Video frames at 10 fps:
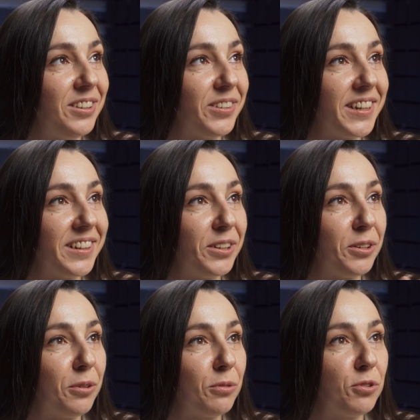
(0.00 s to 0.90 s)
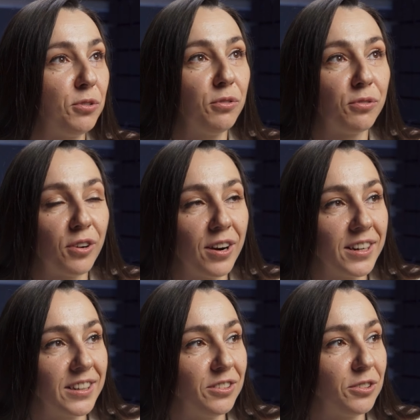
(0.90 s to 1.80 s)
you can go too far
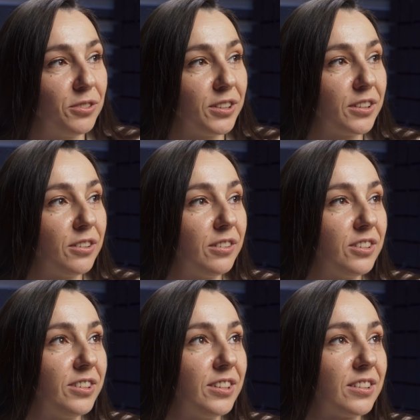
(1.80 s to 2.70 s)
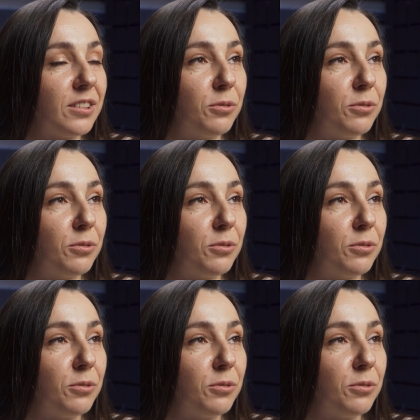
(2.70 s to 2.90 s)
into technologies,